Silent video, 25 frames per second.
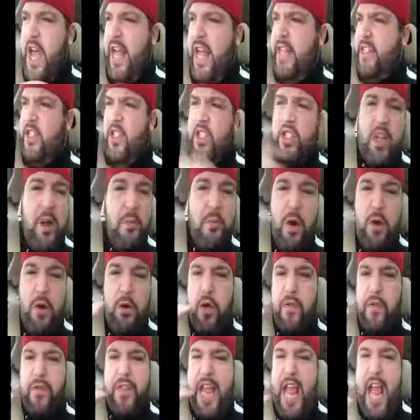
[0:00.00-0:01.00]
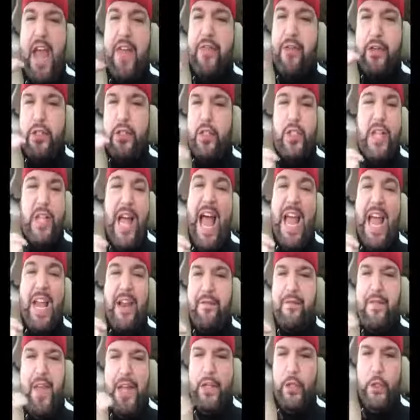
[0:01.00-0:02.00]
and somewhere on the other
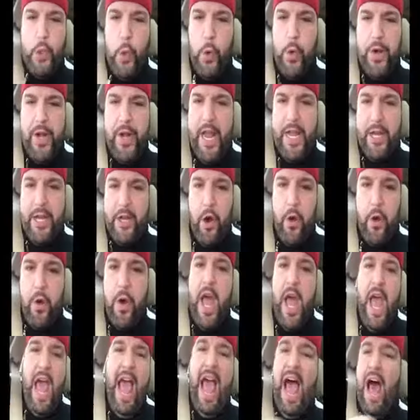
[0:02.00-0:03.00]
side of that tornado,